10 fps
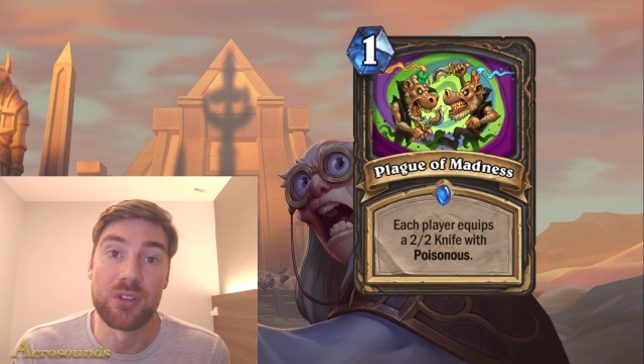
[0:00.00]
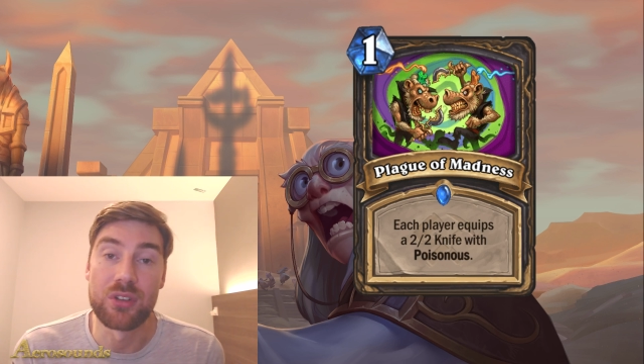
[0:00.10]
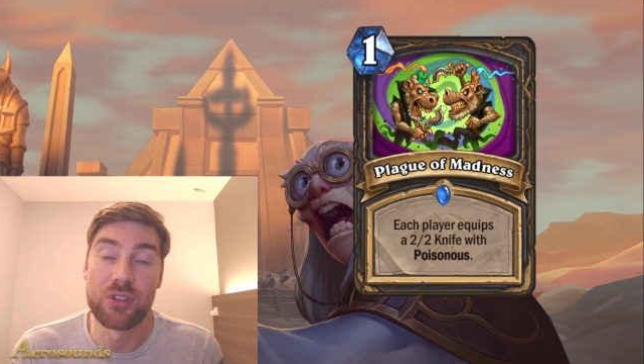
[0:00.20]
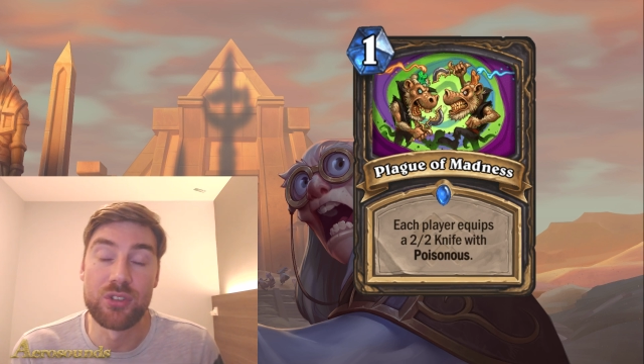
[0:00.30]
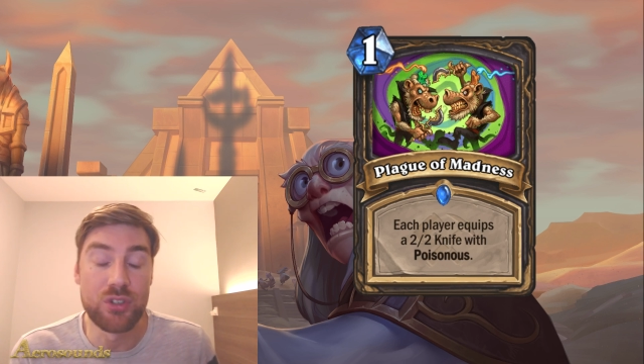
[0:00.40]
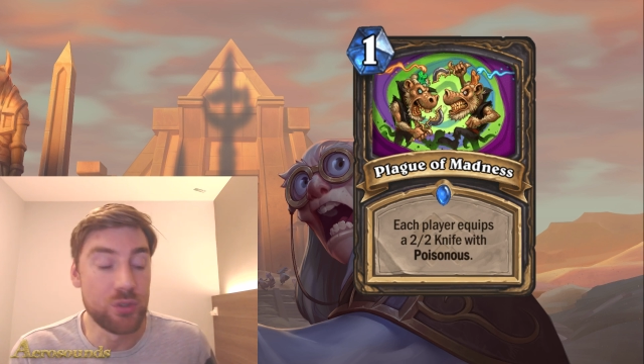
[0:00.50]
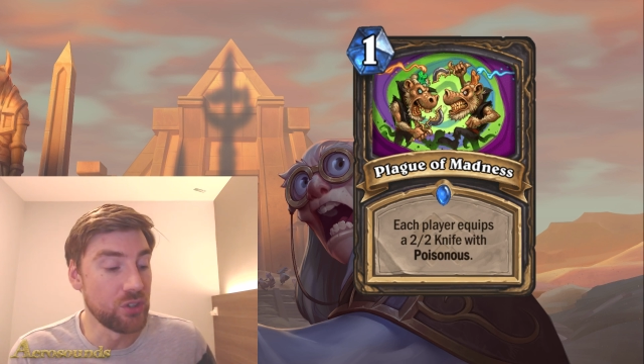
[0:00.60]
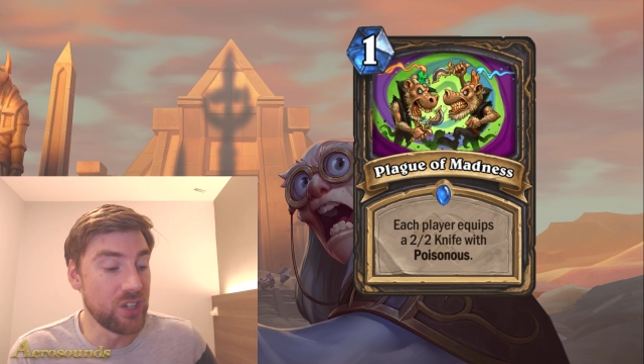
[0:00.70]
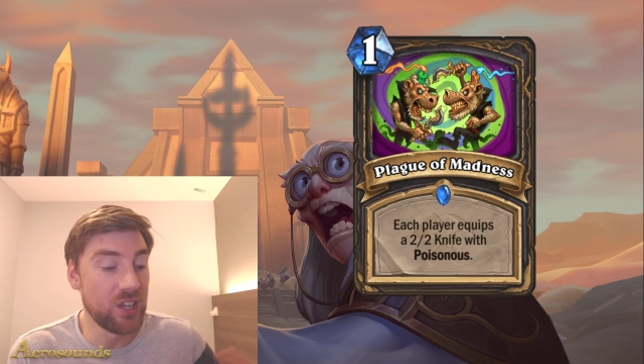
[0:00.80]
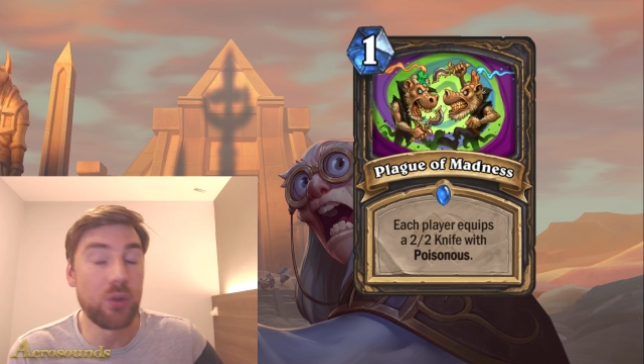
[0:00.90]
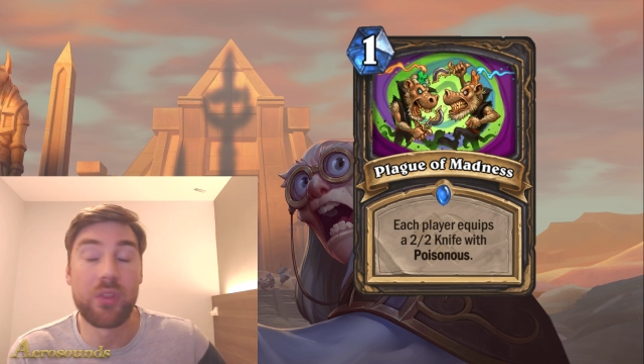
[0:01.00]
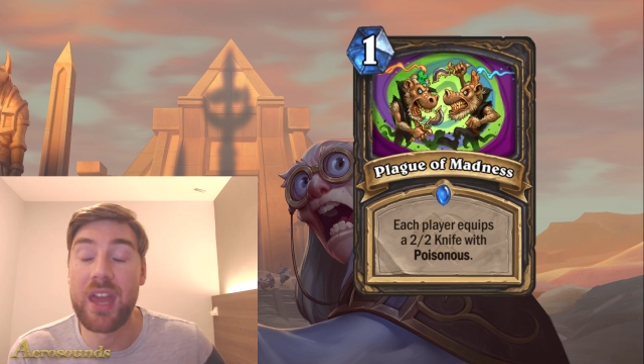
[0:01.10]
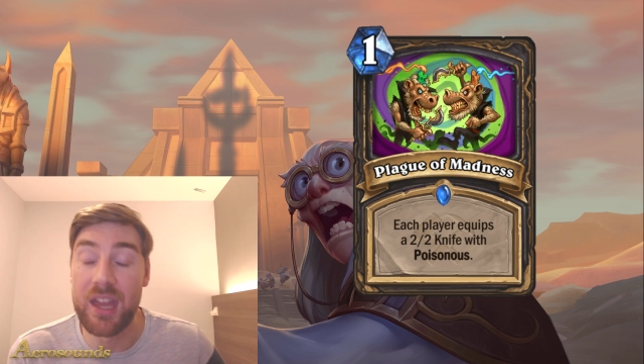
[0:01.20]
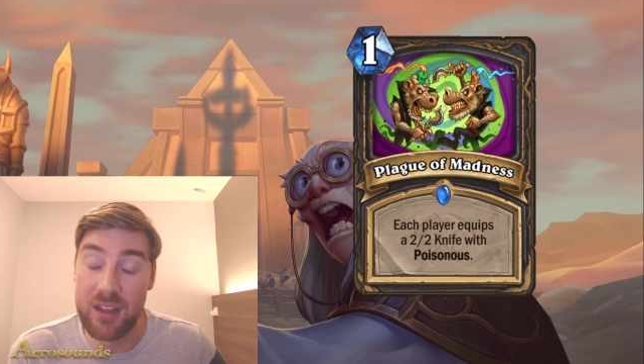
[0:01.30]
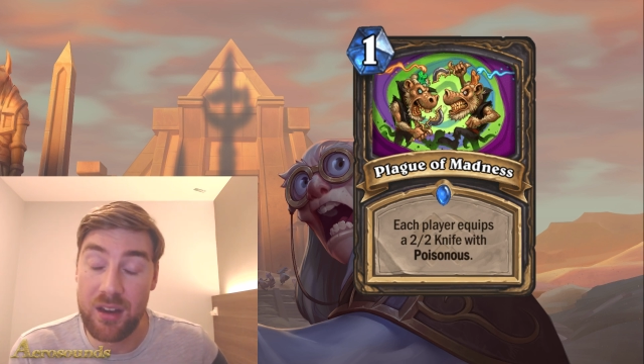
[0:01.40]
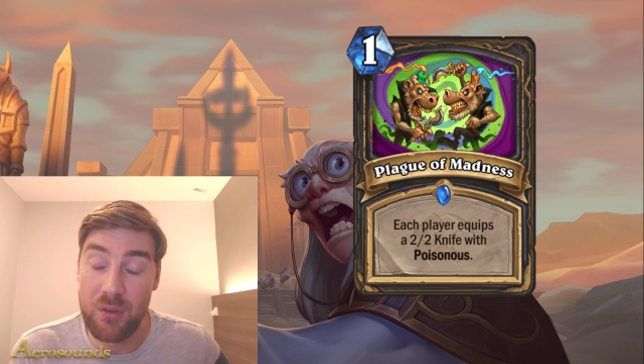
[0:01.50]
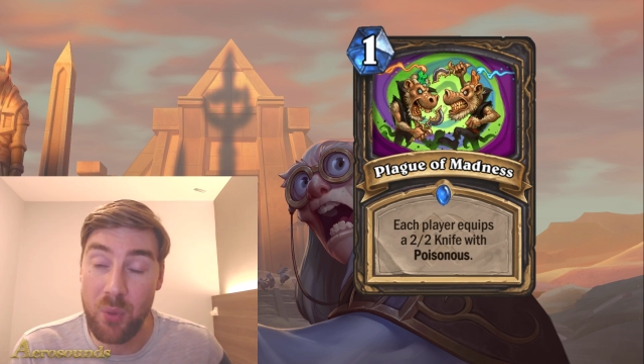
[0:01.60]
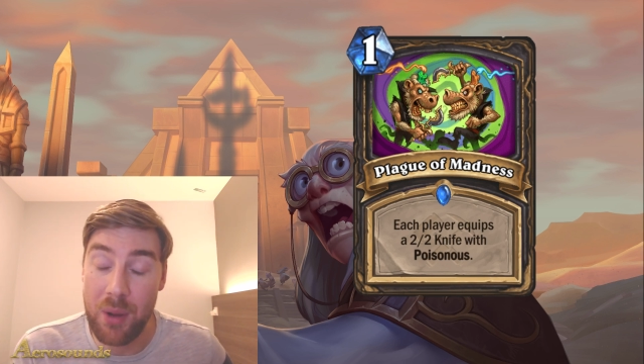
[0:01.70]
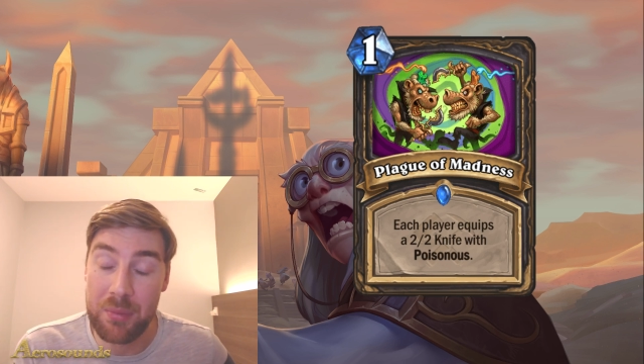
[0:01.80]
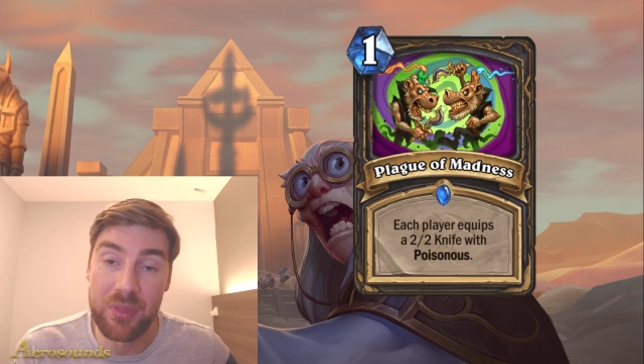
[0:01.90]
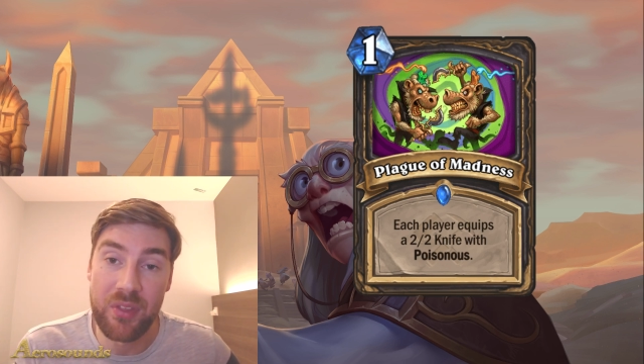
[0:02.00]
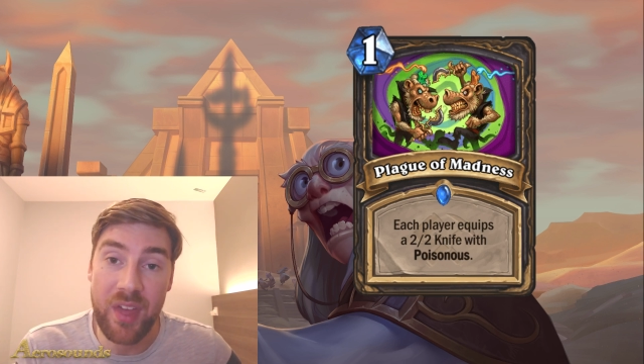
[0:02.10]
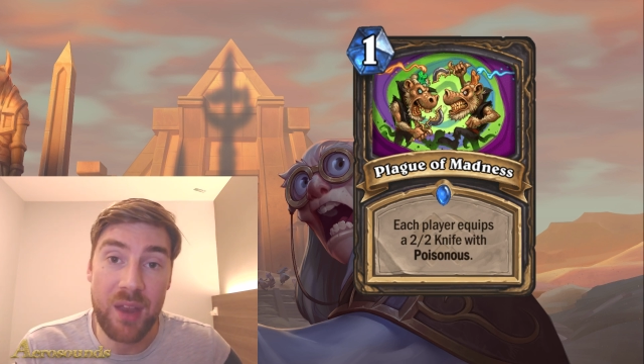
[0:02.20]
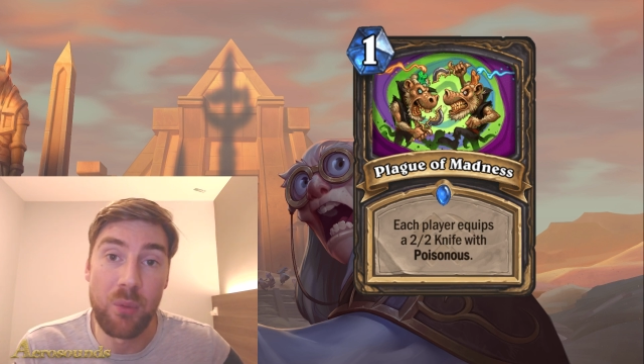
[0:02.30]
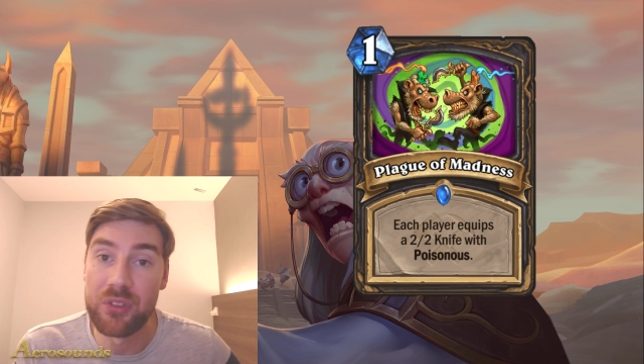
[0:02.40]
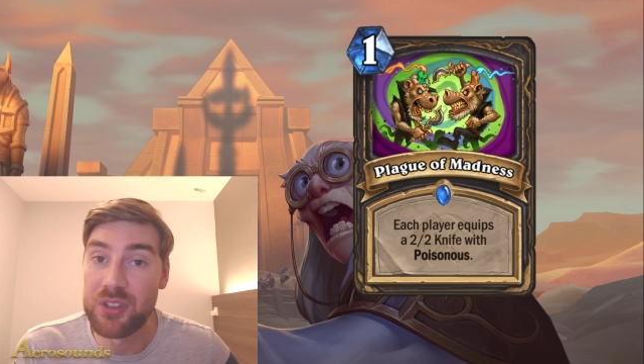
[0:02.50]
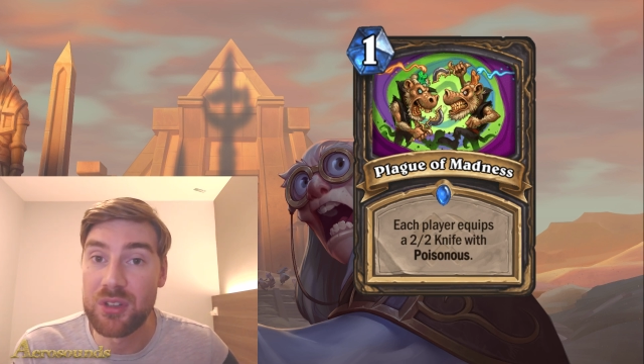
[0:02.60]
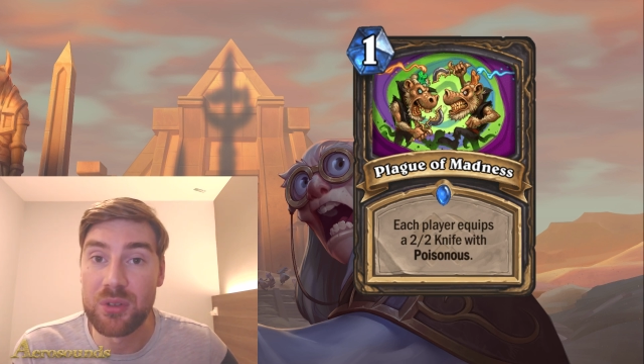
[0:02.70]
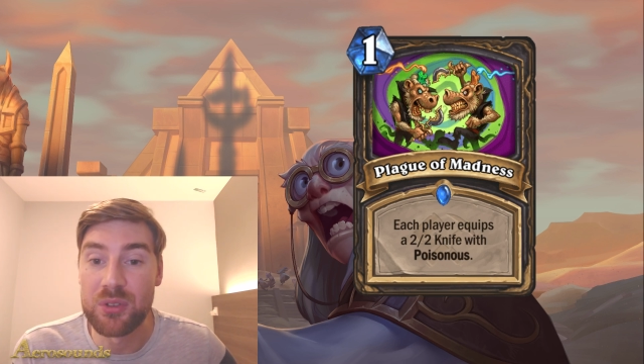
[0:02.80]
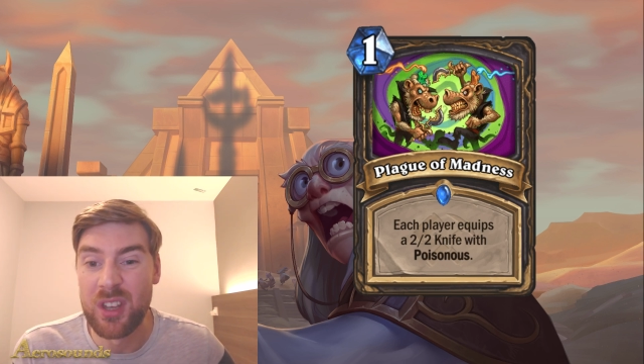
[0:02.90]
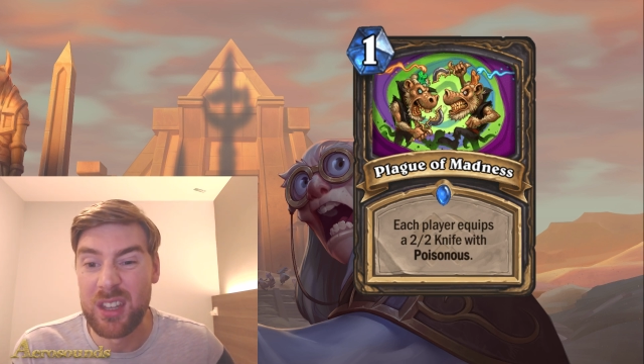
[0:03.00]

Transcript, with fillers: because you could kill their weapon that they want to use,